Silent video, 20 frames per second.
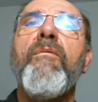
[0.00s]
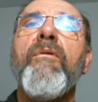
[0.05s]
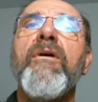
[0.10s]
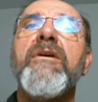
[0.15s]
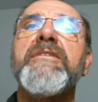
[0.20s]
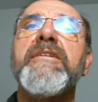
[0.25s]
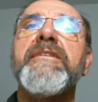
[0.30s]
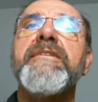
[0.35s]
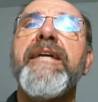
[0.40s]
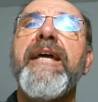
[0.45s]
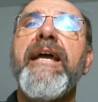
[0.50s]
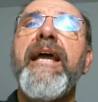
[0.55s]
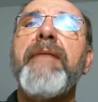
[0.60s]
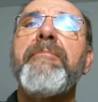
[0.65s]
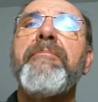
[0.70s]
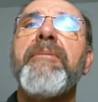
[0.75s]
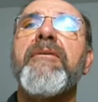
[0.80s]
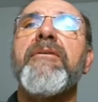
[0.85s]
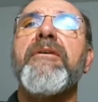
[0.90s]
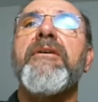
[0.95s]
was indeed
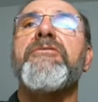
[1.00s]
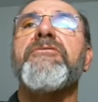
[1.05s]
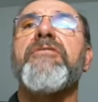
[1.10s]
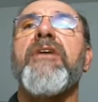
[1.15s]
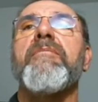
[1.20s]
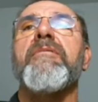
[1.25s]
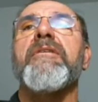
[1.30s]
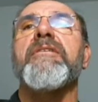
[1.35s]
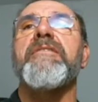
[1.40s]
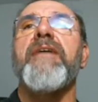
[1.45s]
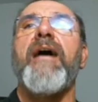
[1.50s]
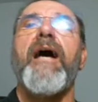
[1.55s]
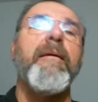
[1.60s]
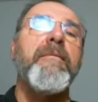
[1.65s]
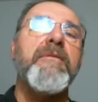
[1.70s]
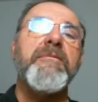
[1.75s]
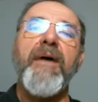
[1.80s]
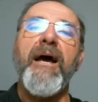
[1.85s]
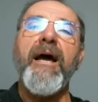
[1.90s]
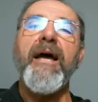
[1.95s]
built in troublous
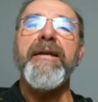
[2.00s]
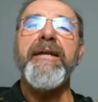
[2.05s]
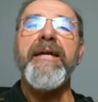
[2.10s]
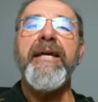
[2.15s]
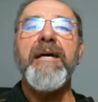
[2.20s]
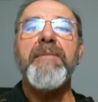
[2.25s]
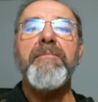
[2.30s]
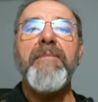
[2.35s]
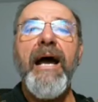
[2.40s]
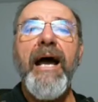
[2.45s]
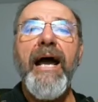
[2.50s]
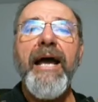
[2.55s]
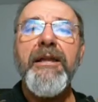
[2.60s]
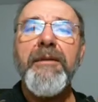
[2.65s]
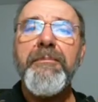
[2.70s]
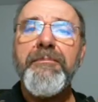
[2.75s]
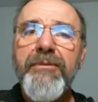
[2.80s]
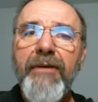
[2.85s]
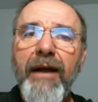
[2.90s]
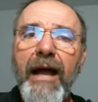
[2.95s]
times by Nehemiah
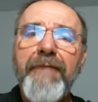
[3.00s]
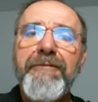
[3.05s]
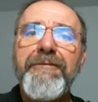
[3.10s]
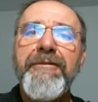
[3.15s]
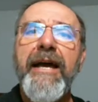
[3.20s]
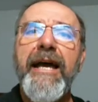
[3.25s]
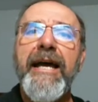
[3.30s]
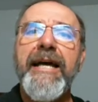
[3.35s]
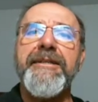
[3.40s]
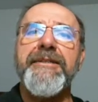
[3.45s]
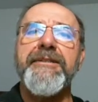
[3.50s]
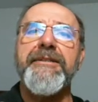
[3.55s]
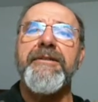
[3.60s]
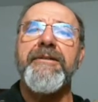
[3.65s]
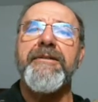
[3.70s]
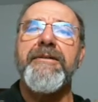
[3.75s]
the prophet.